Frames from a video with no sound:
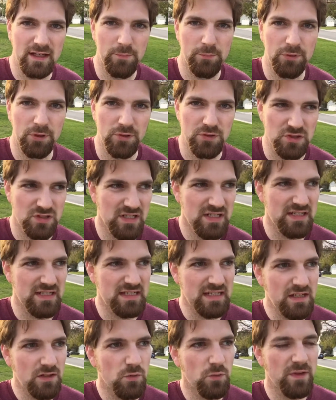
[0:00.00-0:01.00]
approach to
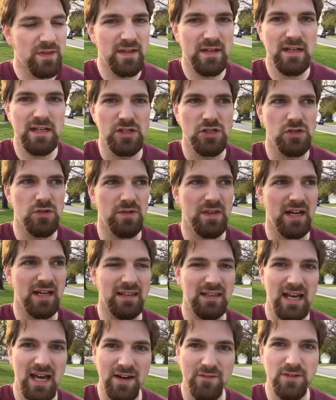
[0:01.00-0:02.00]
deal with an issue that a
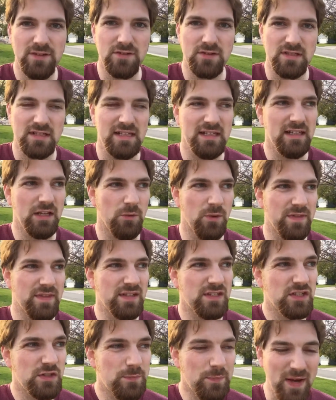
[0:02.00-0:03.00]
lot of us are dealing with,
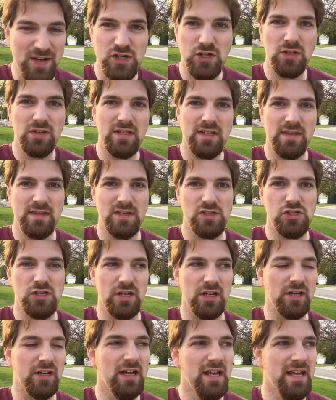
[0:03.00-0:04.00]
especially this
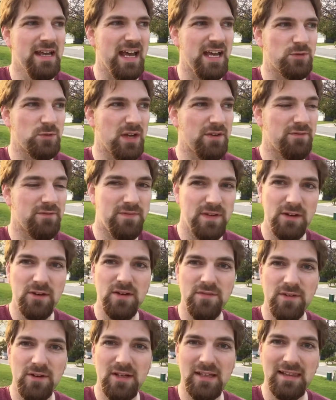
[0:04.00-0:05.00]
year, as we have very,
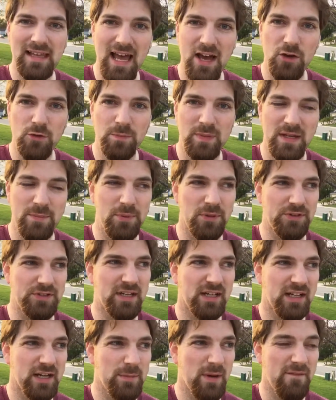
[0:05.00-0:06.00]
very loud people
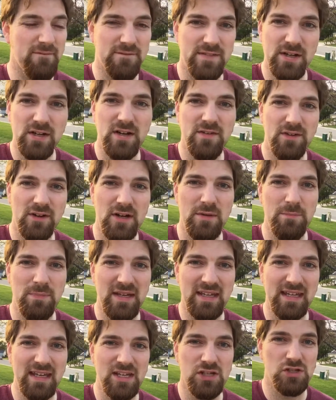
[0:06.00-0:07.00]
talking about very, very
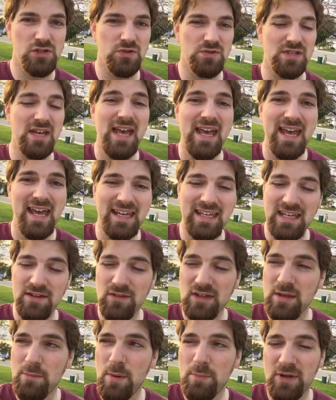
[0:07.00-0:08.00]
big issues and
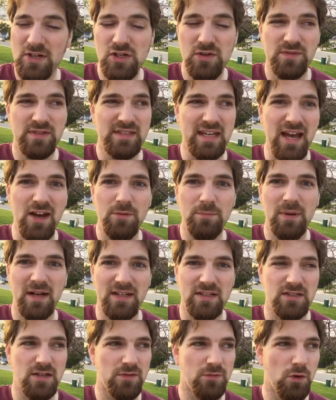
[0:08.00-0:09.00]
giving them a bunch of sound
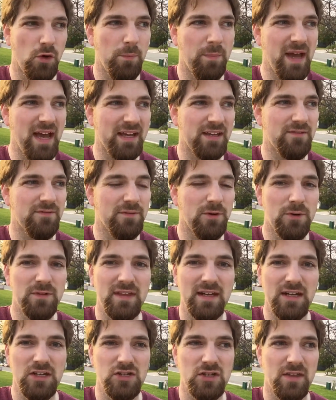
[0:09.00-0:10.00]
bites to throw back and forth
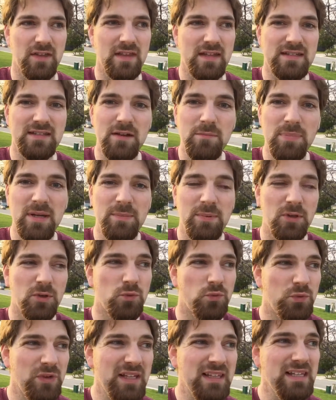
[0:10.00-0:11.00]
at each other that some people are
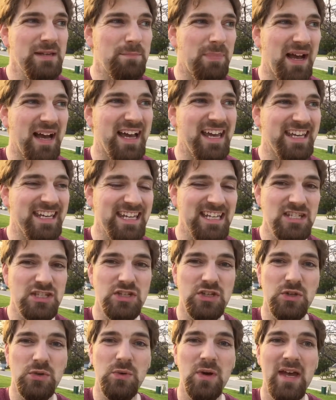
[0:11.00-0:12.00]
really buying
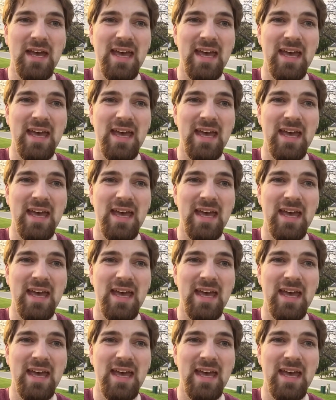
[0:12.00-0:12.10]
into